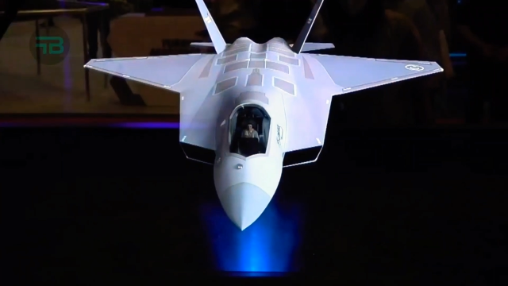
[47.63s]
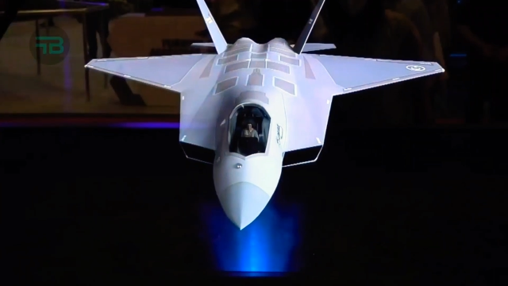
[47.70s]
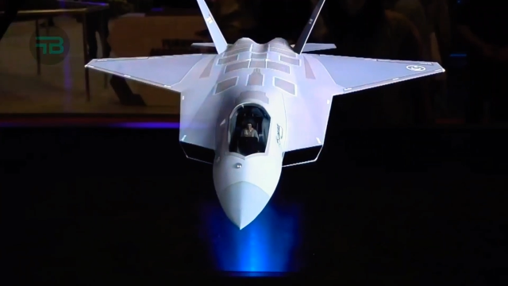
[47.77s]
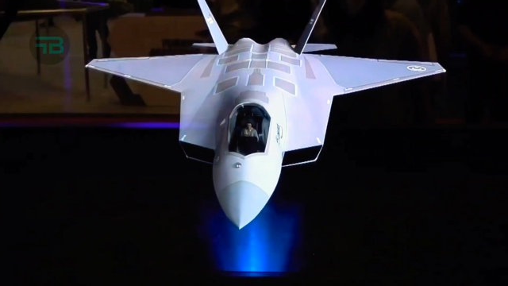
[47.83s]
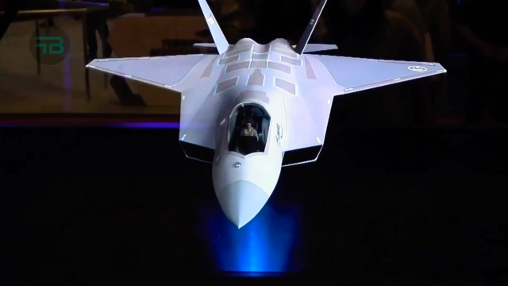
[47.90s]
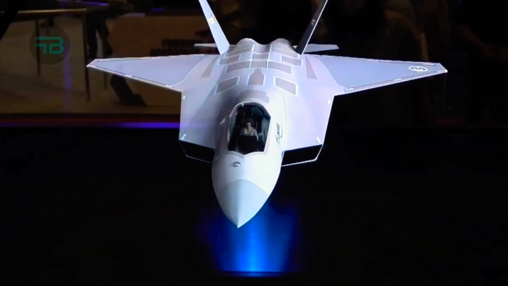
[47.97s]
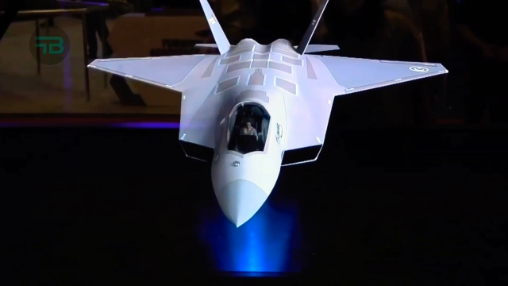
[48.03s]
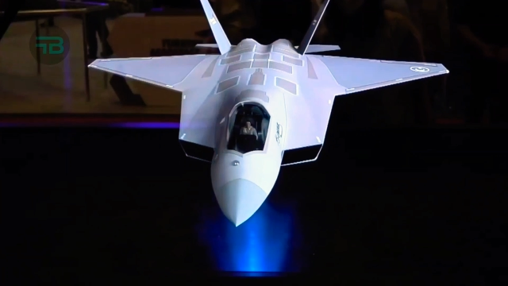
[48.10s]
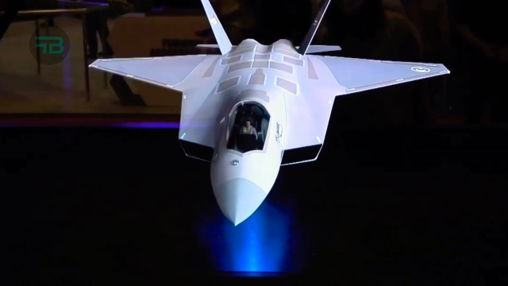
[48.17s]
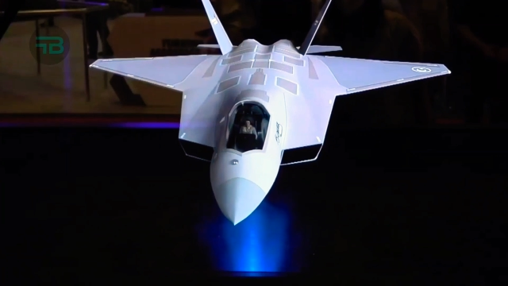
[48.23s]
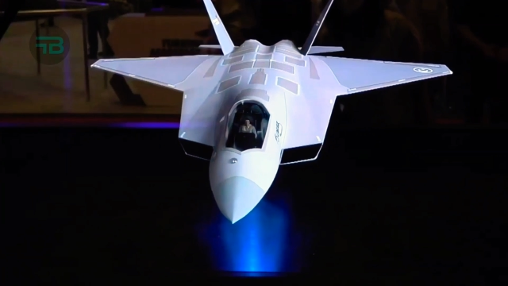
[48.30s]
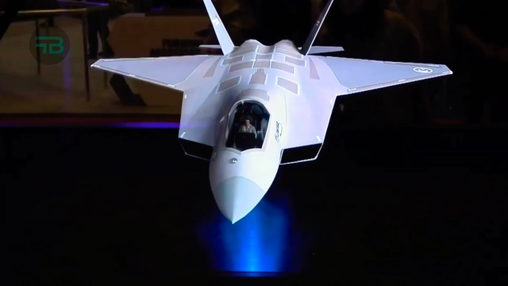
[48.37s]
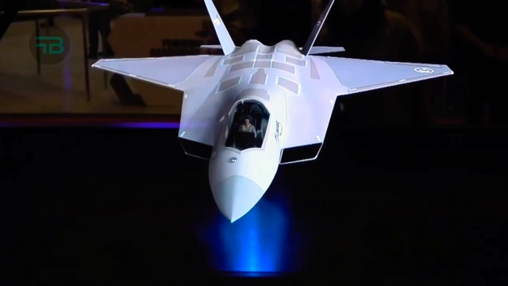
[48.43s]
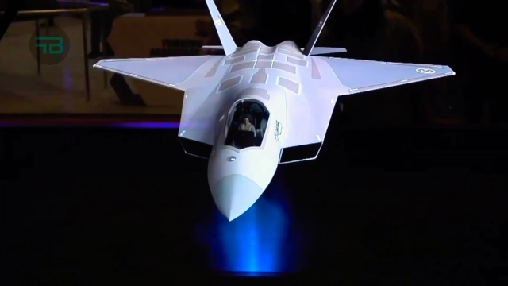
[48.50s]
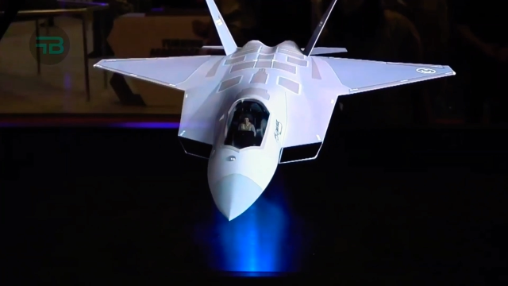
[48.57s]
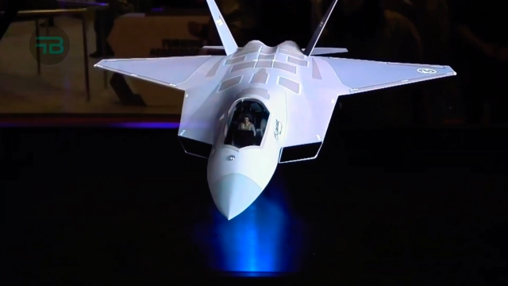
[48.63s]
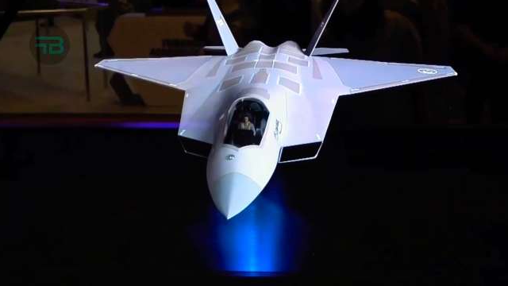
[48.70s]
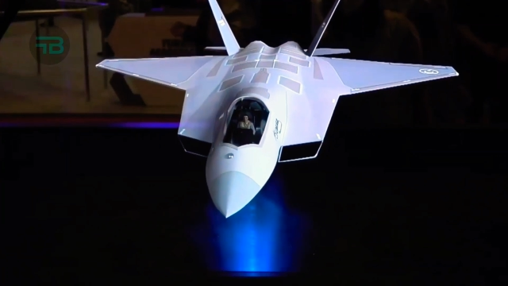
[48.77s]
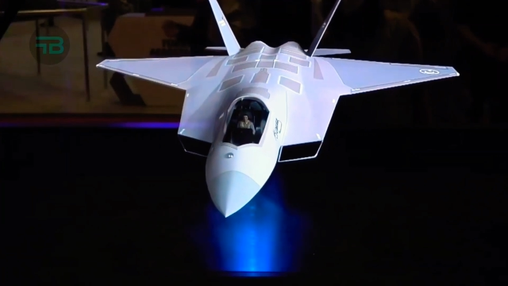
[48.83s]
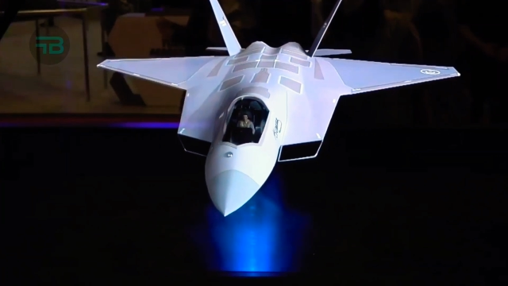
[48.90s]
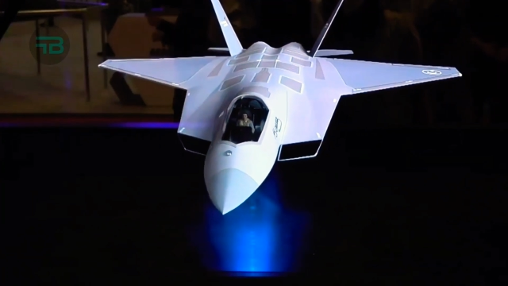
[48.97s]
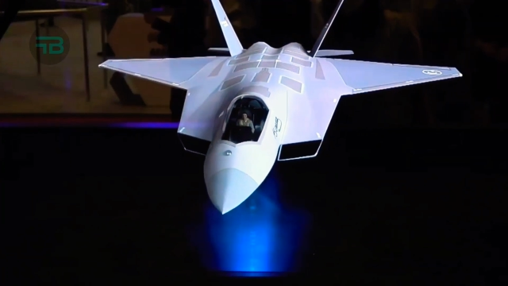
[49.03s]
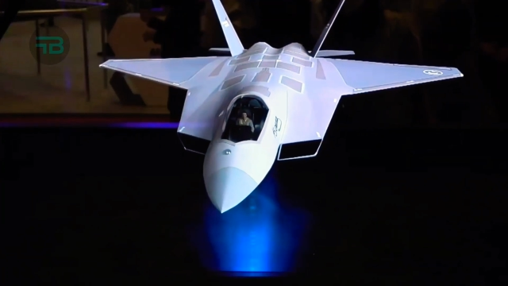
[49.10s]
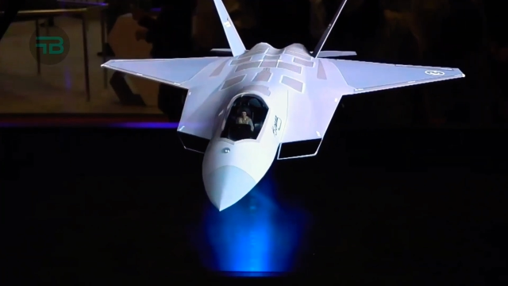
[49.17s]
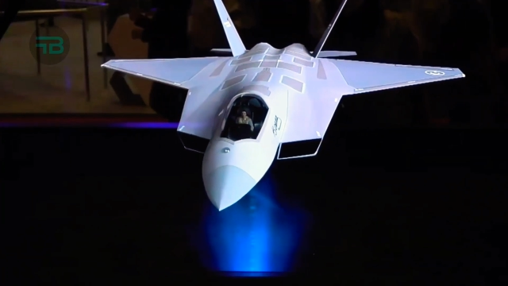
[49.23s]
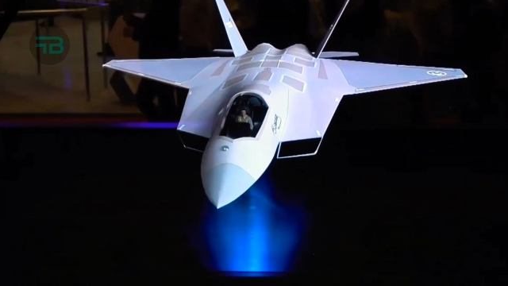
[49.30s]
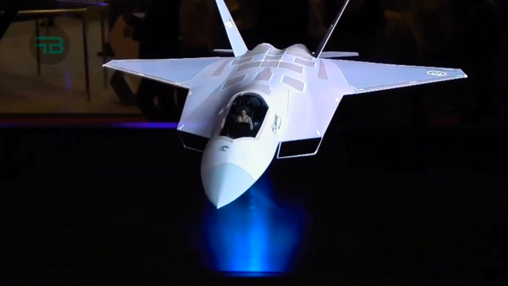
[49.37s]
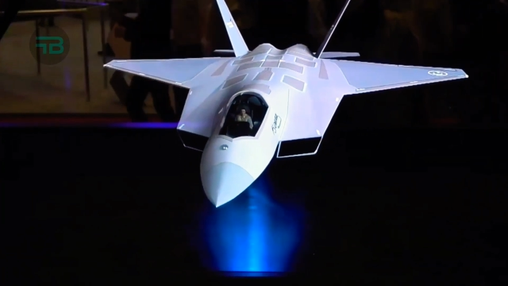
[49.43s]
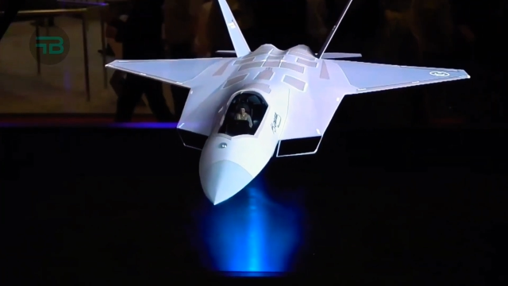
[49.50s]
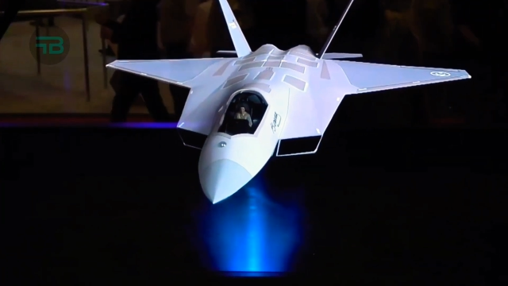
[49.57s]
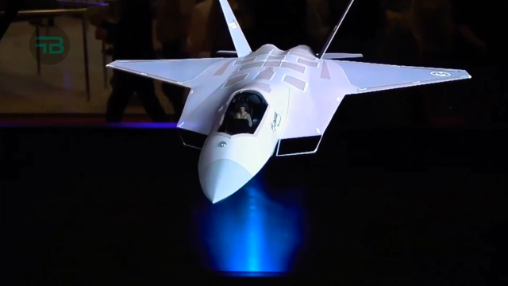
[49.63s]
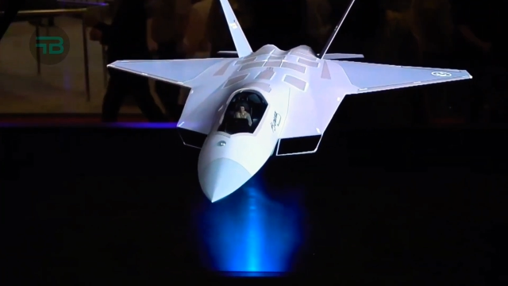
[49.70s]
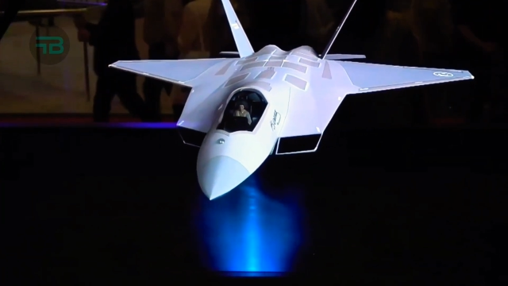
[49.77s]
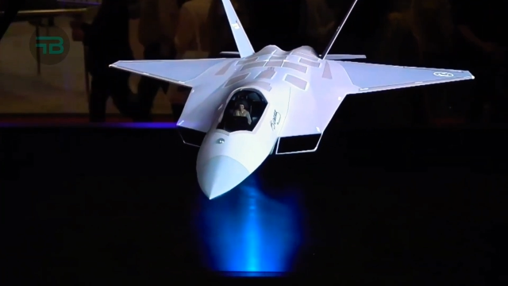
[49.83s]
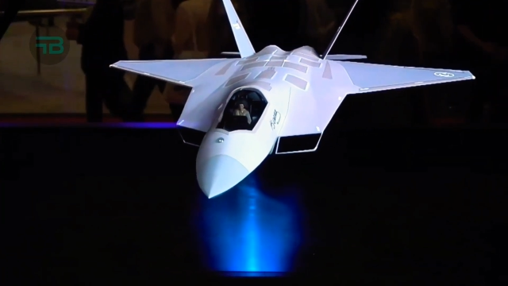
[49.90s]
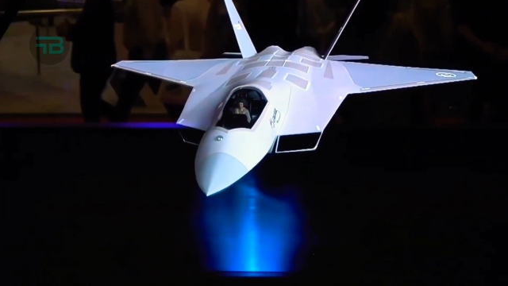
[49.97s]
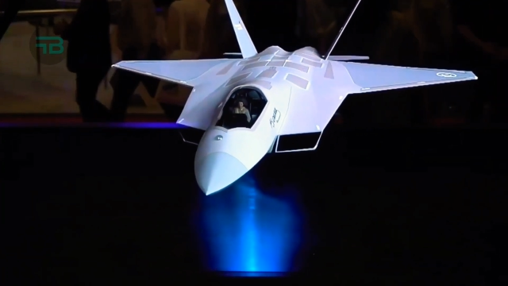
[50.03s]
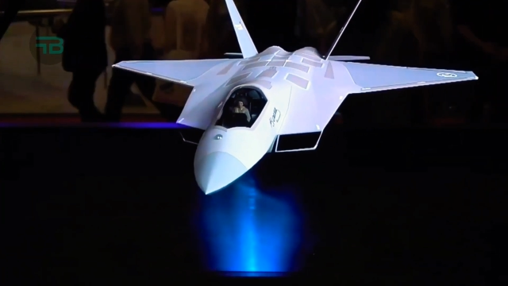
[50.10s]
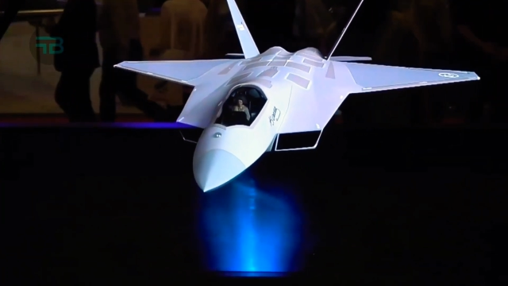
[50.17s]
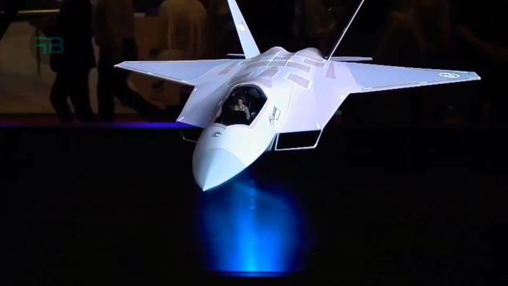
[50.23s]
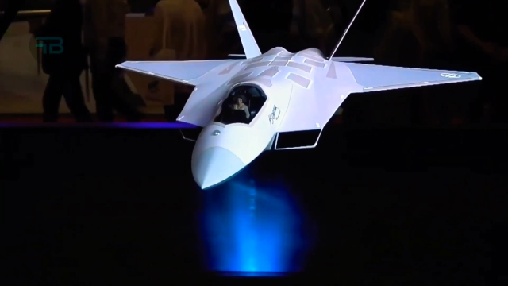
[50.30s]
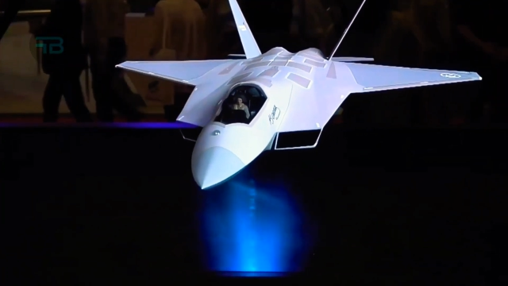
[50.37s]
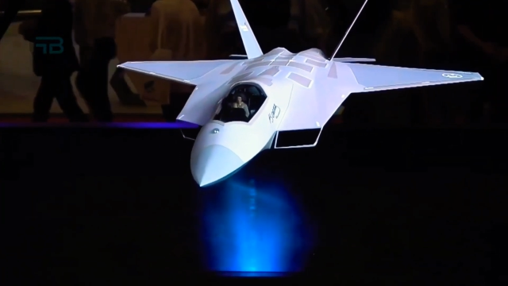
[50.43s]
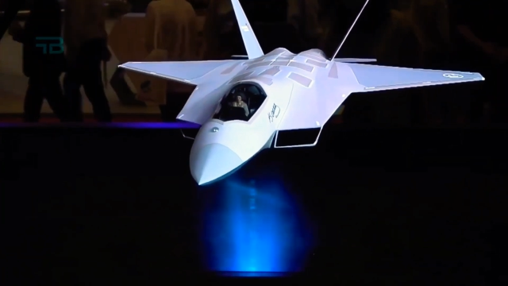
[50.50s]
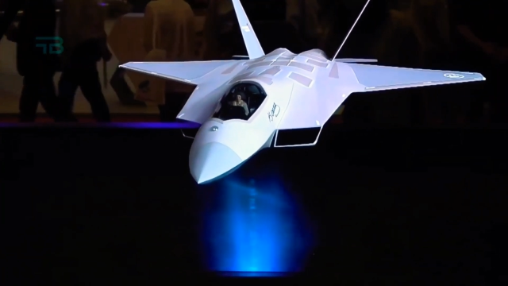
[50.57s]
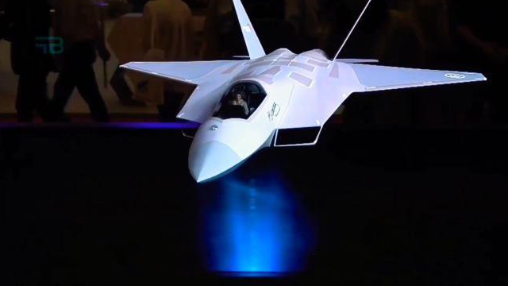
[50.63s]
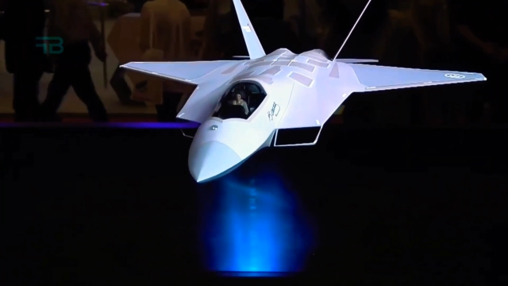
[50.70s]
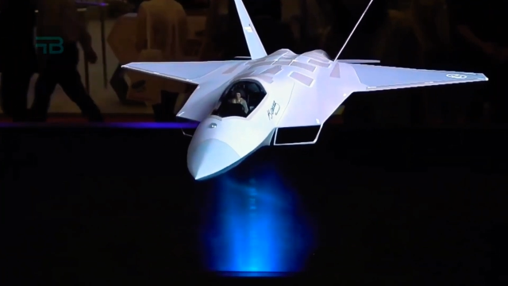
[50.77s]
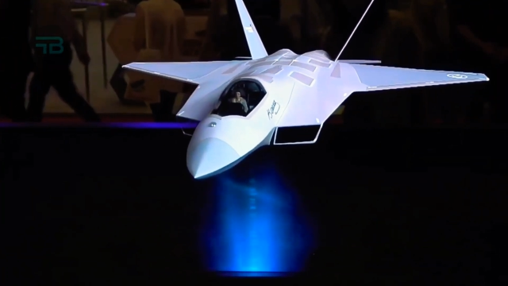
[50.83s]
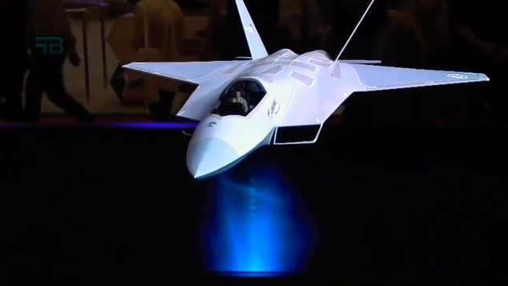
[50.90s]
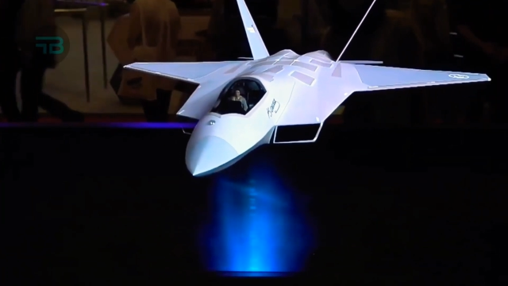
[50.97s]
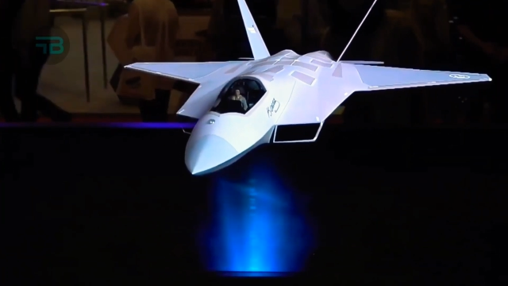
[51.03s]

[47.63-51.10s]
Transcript: (no speaker visible)